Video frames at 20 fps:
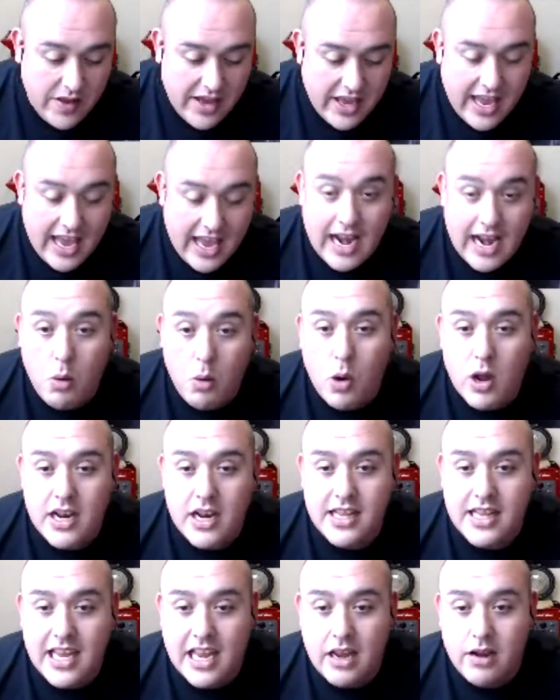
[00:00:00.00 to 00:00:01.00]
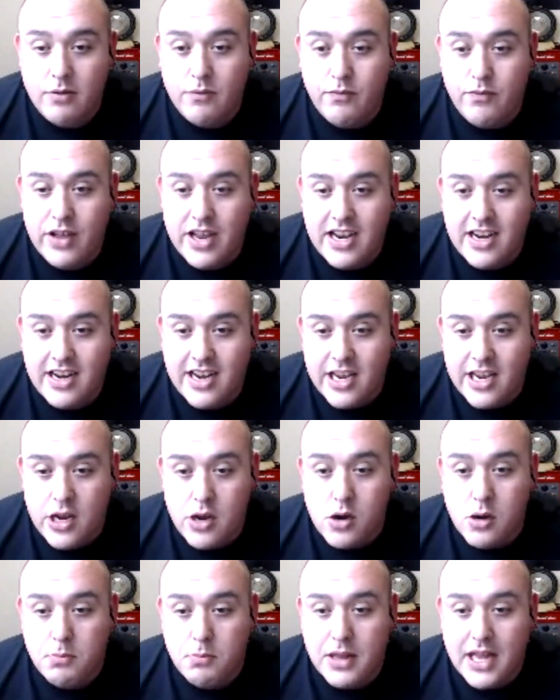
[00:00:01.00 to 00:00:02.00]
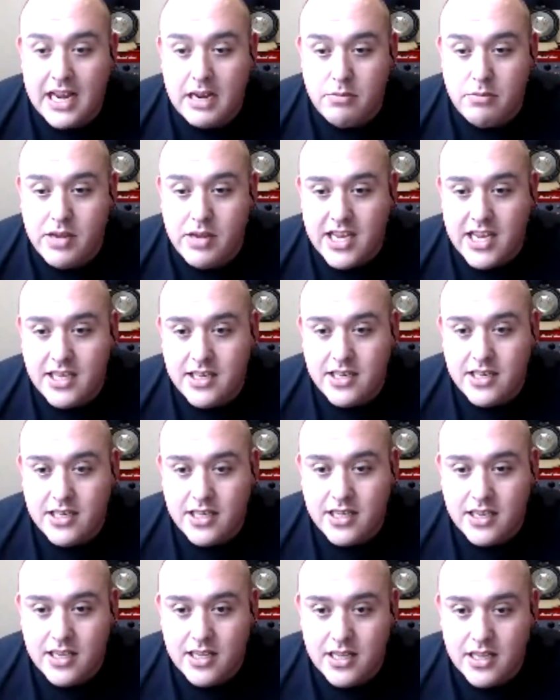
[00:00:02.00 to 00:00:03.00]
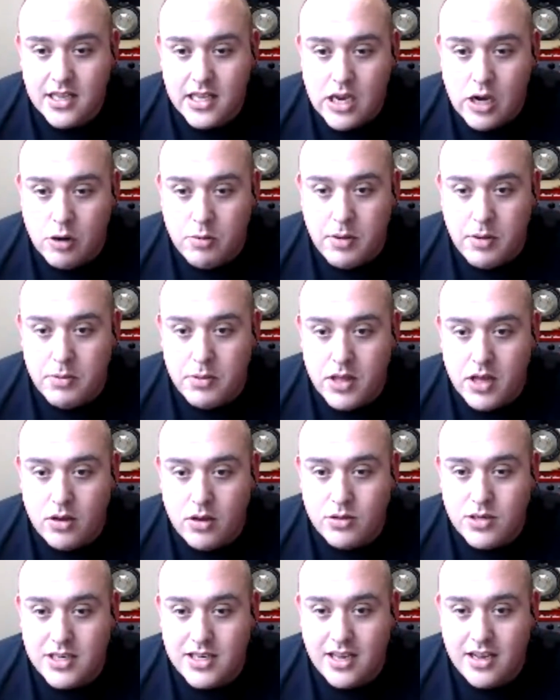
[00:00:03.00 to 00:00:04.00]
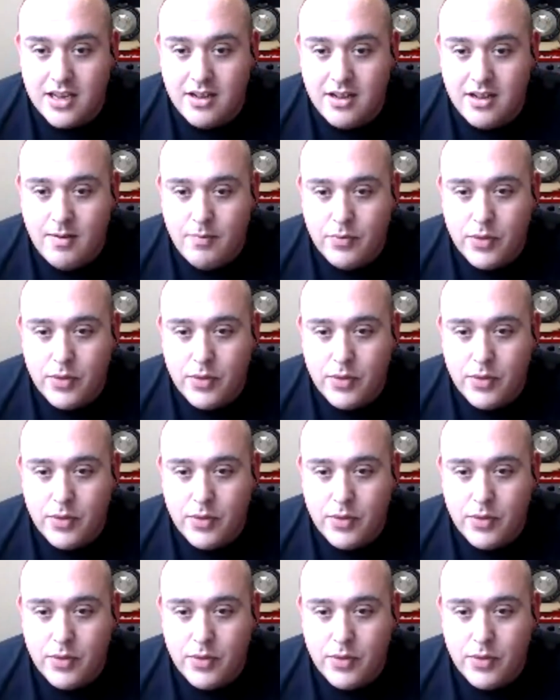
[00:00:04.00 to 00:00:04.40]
And I wanted the Infinity Uniplane mids. You remember those? Oh